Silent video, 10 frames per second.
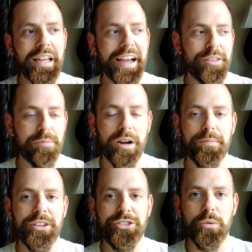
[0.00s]
And the
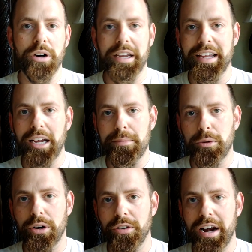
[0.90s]
problem is, you want to get up,
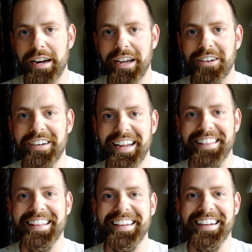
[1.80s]
you want to write it down,
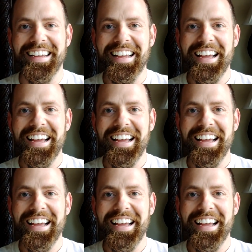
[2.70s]
and then